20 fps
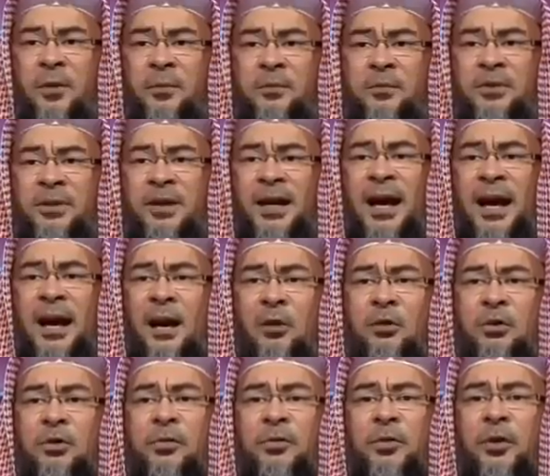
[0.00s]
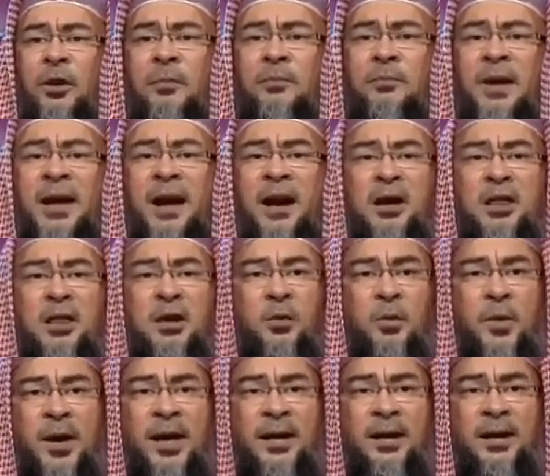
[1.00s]
from drought, from
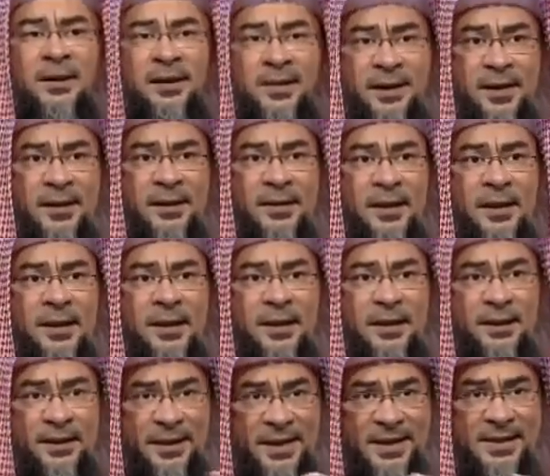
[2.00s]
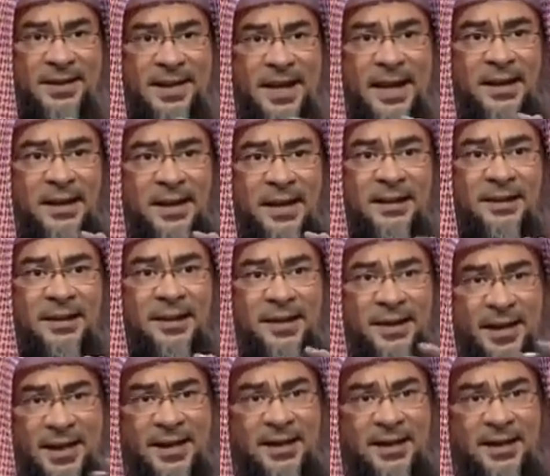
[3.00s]
earthquake, and there they say that there